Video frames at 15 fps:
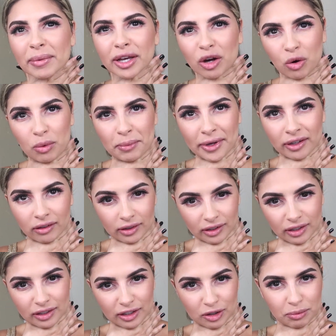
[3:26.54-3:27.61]
like, oh my god,
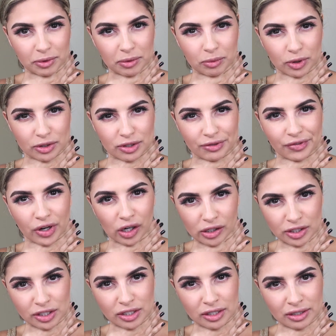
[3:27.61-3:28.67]
I need to be more
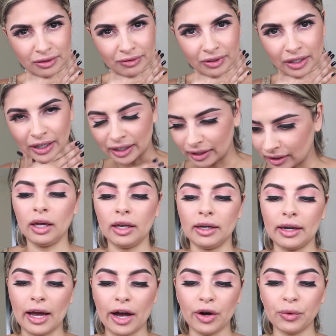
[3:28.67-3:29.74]
self-conscious of that.
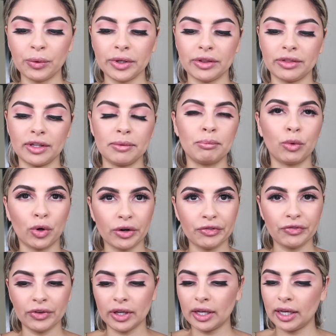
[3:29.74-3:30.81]
Now with the
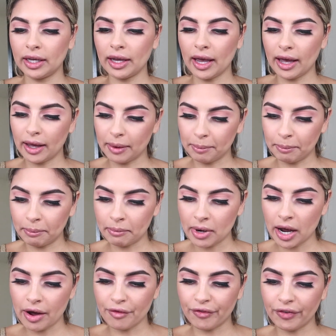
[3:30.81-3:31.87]
Morphe
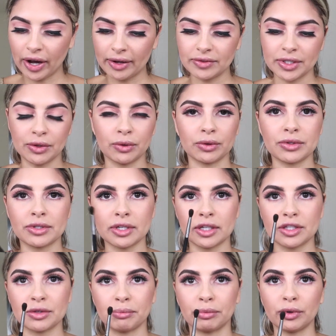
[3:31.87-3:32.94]

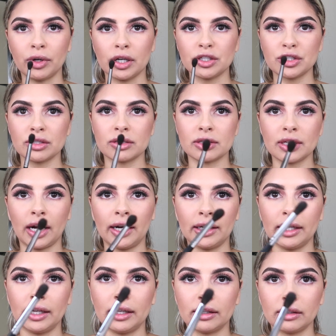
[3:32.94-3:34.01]
M506 brush, this
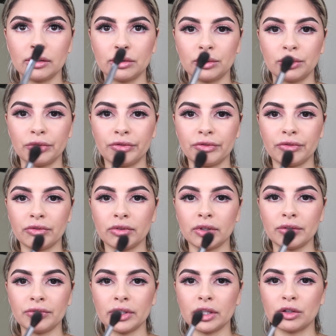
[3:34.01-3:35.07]
tiny little
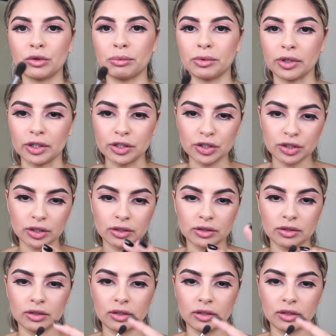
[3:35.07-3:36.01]
fluffy little brush,